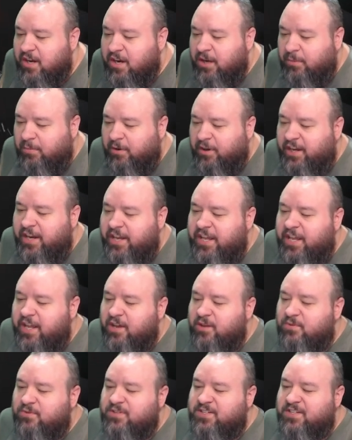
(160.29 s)
We're going to
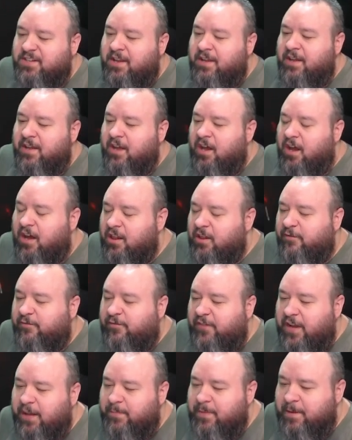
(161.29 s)
use All of
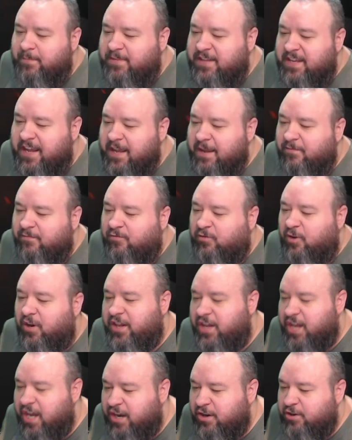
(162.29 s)
Fame MDM for
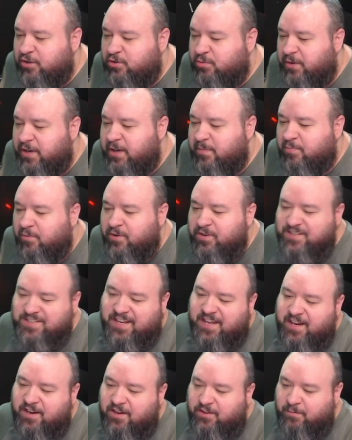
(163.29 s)
another
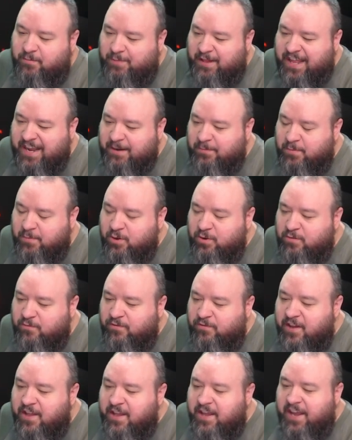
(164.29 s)
20% on the black
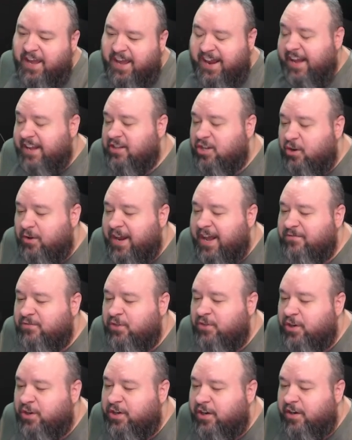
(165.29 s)
move. And I don't have
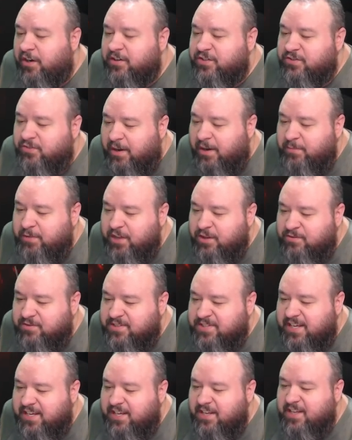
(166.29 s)
Gooker, so I'm
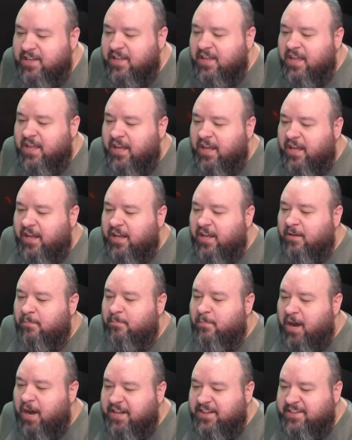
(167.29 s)
using uh,
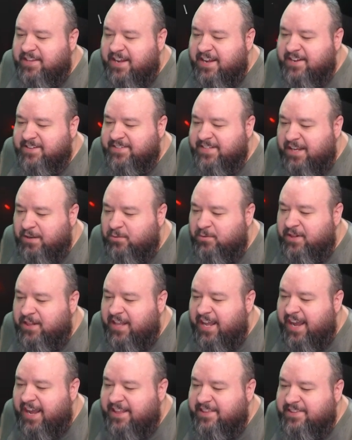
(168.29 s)
Montez that
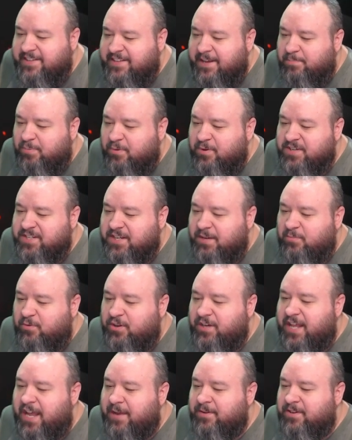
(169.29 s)
will add 10%
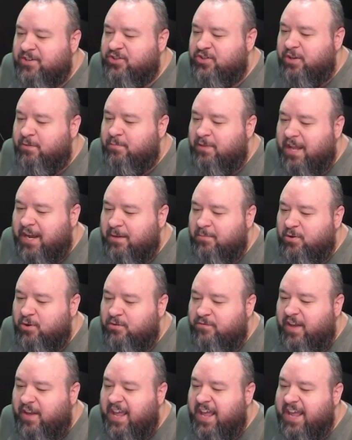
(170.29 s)
more damage to the black
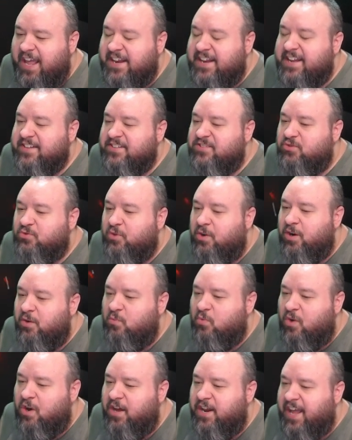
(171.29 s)
move and destroy
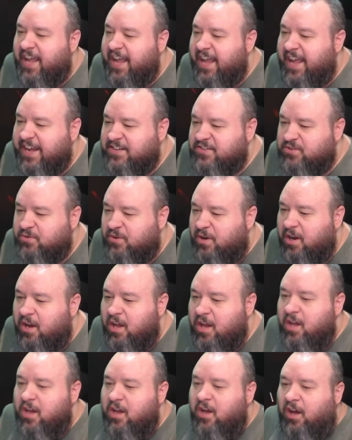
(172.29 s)
one
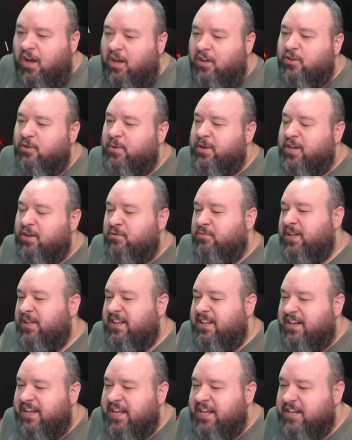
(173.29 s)
extra. Although we don't
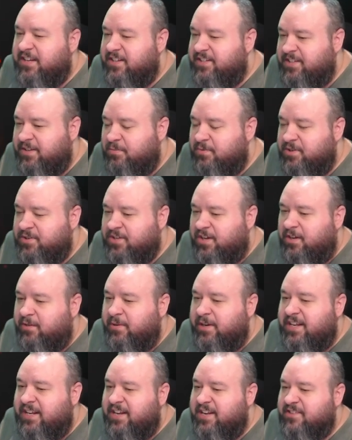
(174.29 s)
really need because he was
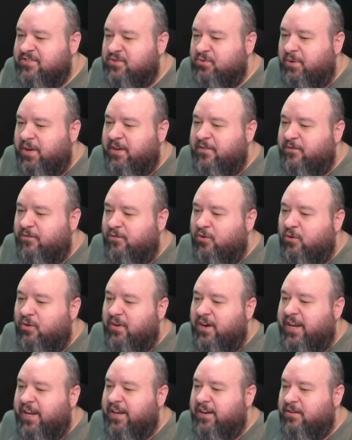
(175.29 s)
already destroying
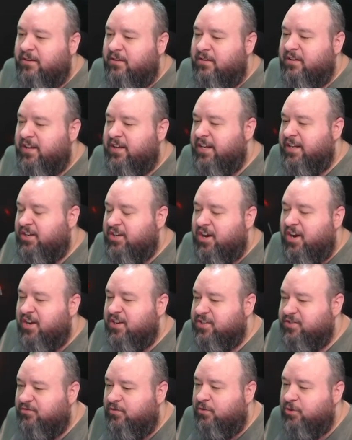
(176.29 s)
four and it
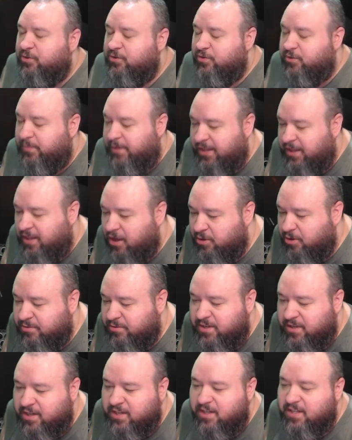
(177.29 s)
costs four to
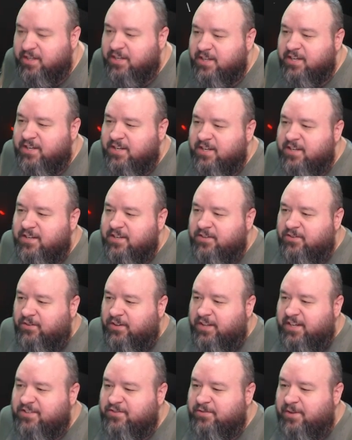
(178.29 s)
reload.
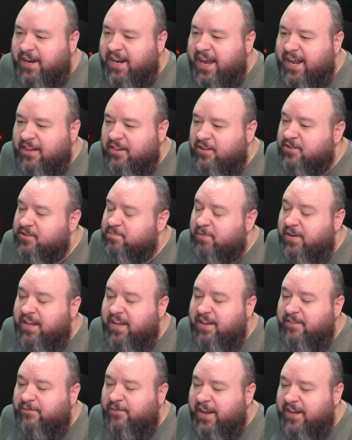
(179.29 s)
Let's try that. It looks
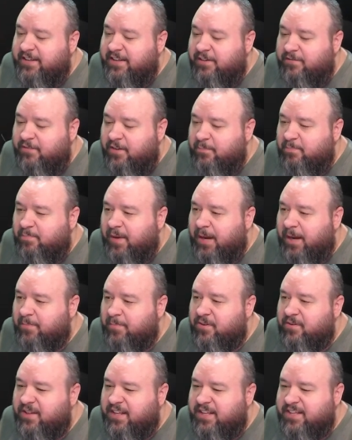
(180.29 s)
pretty effective on paper.